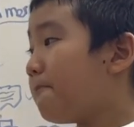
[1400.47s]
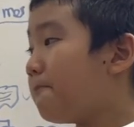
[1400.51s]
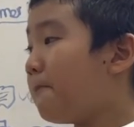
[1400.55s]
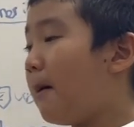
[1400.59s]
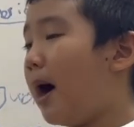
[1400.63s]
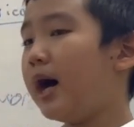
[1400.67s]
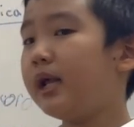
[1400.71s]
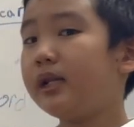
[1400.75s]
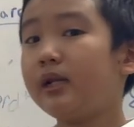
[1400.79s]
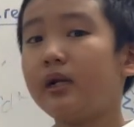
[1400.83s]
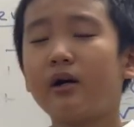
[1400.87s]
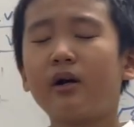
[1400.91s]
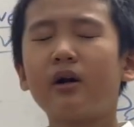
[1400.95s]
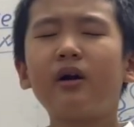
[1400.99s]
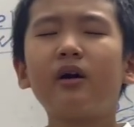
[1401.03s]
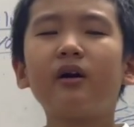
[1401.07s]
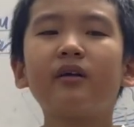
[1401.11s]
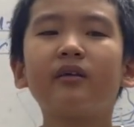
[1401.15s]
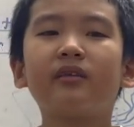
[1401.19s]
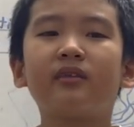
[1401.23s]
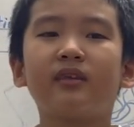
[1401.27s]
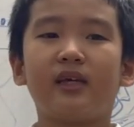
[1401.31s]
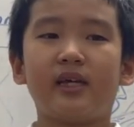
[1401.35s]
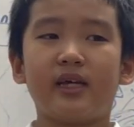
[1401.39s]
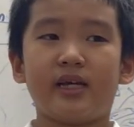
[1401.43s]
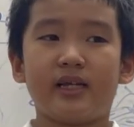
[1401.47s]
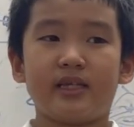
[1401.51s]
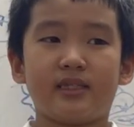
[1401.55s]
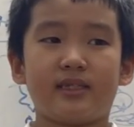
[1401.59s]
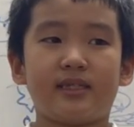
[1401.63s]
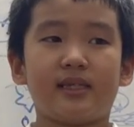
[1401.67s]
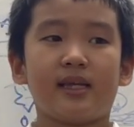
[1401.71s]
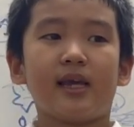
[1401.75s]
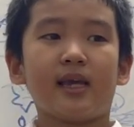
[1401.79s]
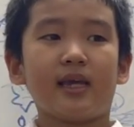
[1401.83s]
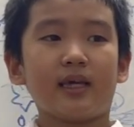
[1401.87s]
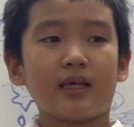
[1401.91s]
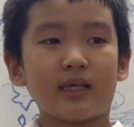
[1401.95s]
But Earth is
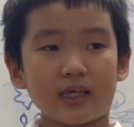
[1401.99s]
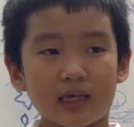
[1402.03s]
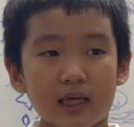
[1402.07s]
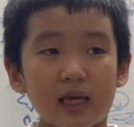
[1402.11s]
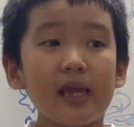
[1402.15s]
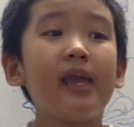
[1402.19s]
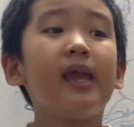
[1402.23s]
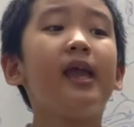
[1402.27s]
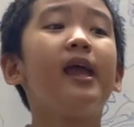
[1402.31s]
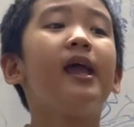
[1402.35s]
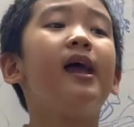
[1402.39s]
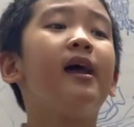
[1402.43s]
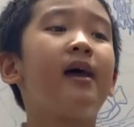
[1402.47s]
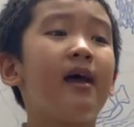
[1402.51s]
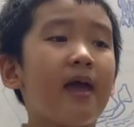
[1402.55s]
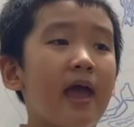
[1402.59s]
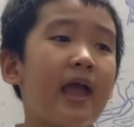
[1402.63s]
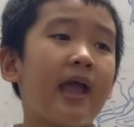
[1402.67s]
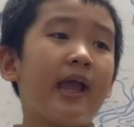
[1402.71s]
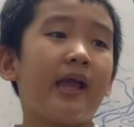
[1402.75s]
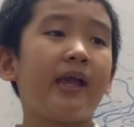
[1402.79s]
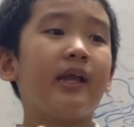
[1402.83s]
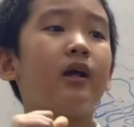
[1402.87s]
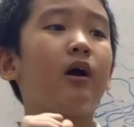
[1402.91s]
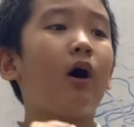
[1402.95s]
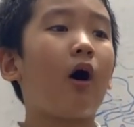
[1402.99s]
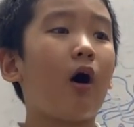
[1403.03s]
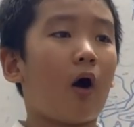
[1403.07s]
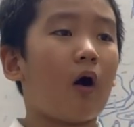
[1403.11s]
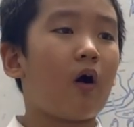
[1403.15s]
E-A-R-T-H,